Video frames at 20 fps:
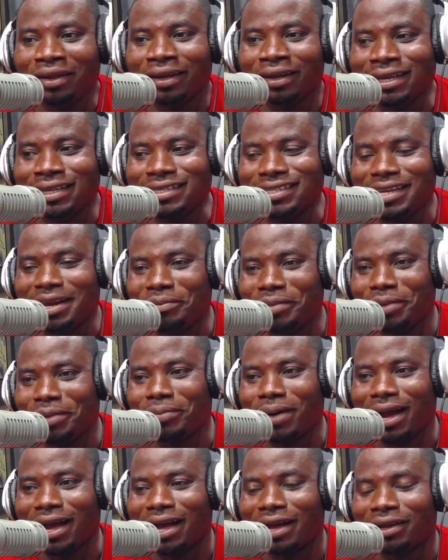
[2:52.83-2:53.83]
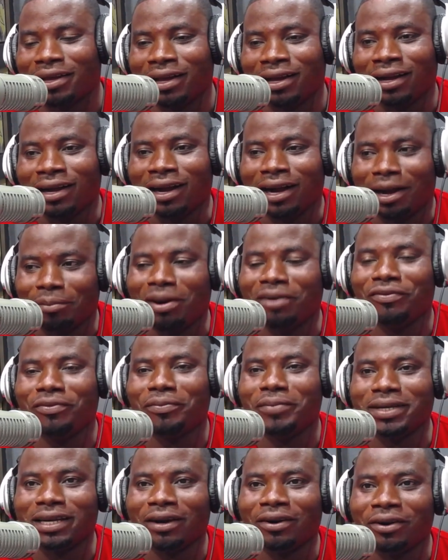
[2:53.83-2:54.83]
And tina me ba a mouth of
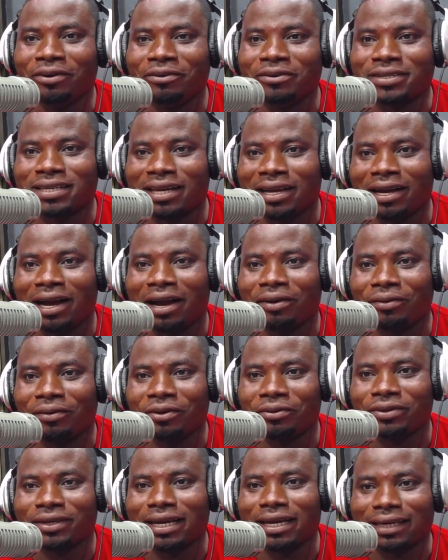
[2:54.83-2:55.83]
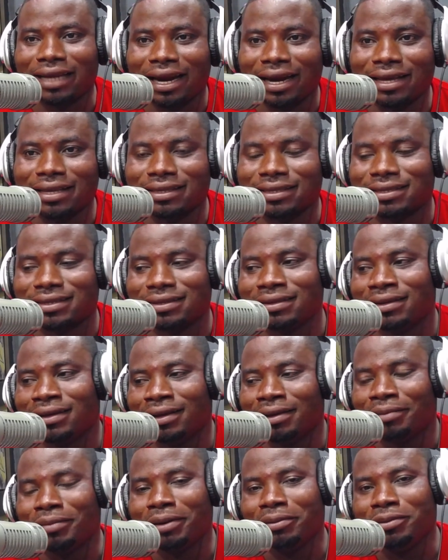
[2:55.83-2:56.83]
bejan who say a quite good talents.
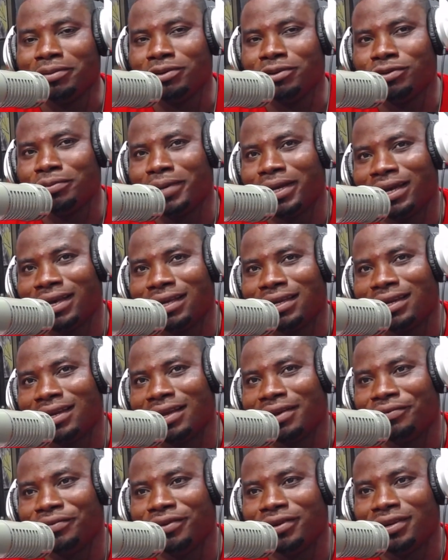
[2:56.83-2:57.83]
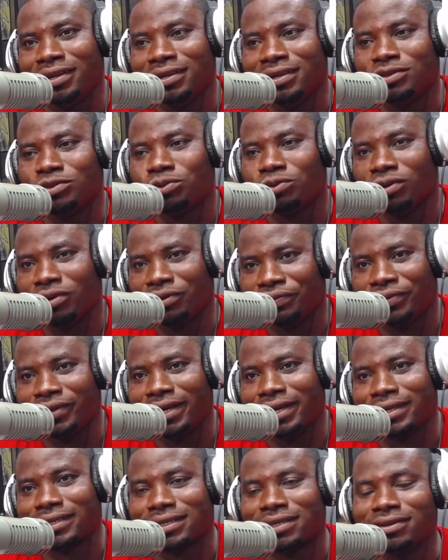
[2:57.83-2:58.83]
But maybe do bear 11, 12
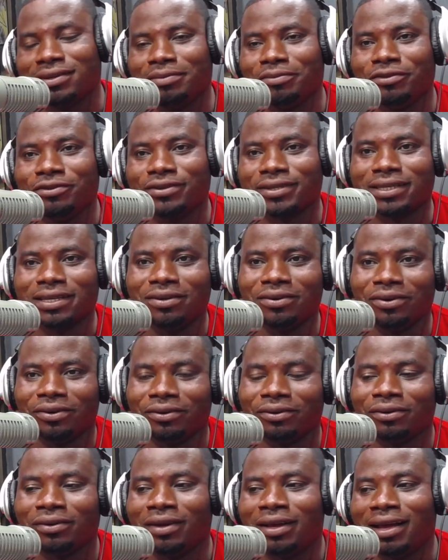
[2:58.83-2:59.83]
years no moose say no.